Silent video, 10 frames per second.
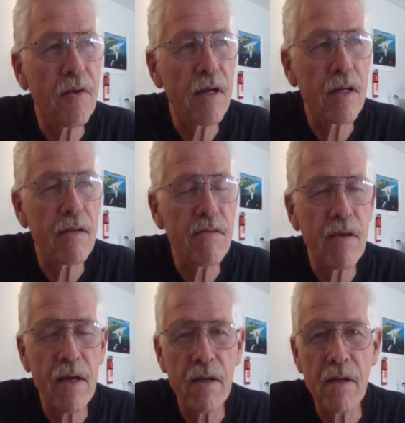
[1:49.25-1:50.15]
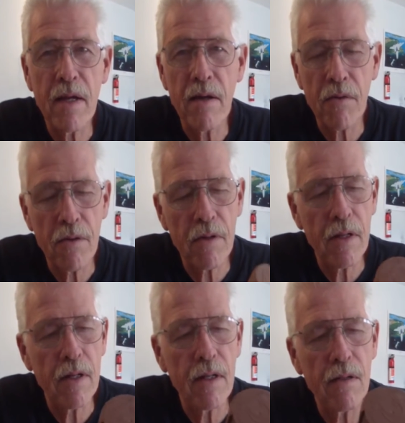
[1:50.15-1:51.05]
I get it sanded down good,
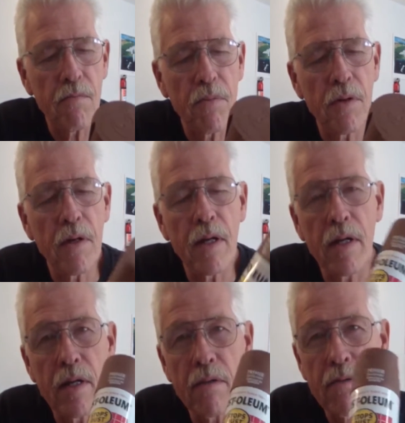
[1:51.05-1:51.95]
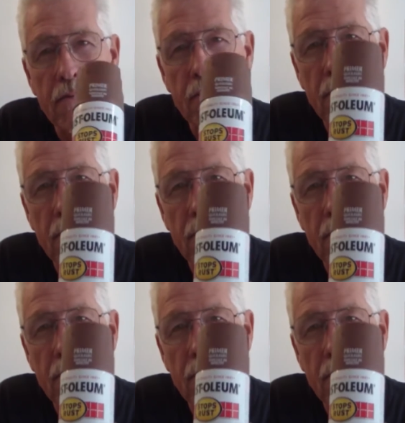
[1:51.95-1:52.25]
I'll put on a nice